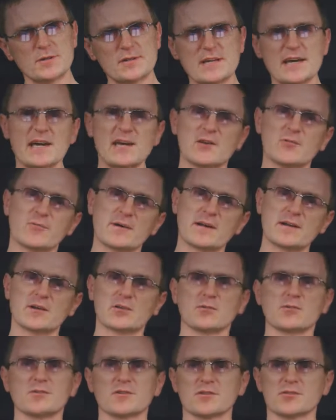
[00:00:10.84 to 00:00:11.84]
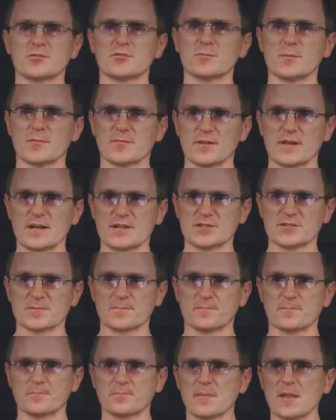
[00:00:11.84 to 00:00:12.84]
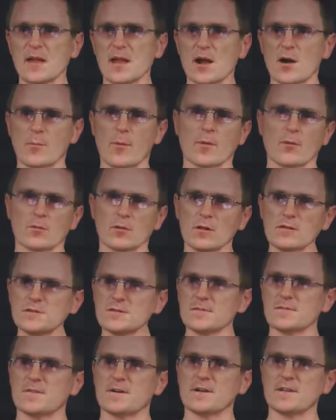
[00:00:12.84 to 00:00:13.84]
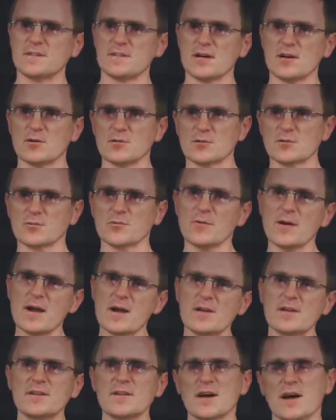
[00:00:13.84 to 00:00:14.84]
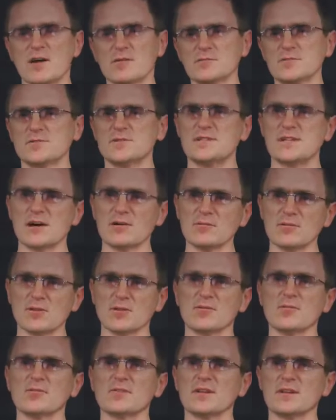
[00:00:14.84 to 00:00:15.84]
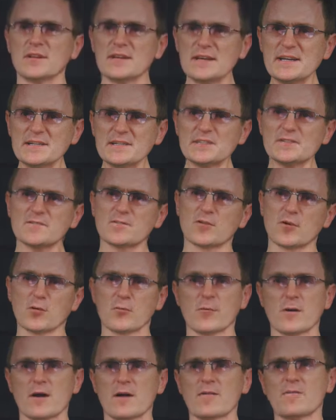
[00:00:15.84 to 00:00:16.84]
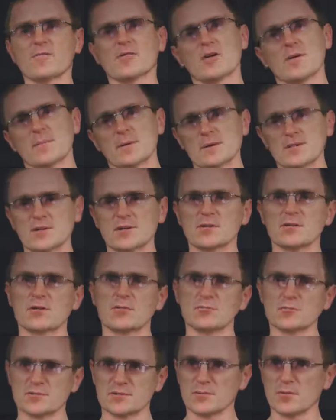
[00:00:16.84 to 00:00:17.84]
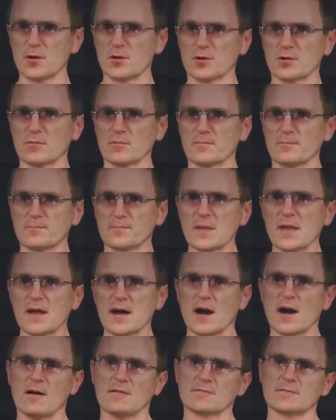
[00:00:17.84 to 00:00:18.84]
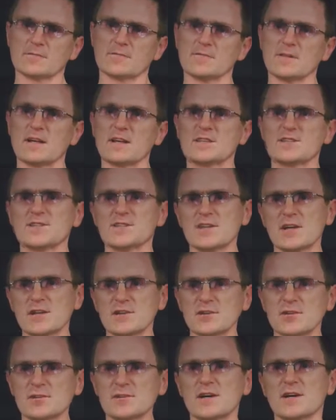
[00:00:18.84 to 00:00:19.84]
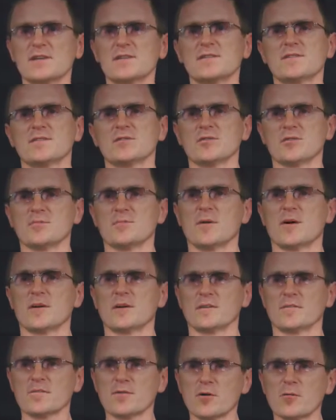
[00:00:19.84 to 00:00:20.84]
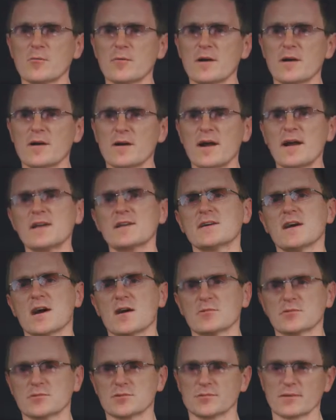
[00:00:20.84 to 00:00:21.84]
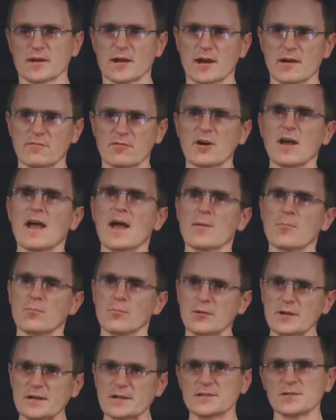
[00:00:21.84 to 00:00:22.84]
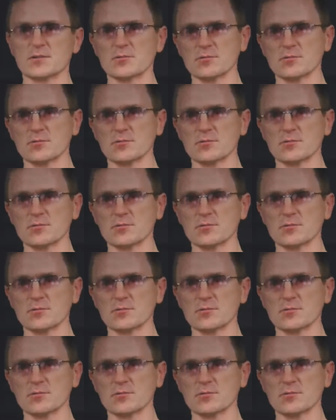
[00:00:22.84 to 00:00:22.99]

it and when a router should be flashed. We will also find out where and how to download the latest firmware for a particular router model, how to flash standard and third-party firmware, and how to recover a bricked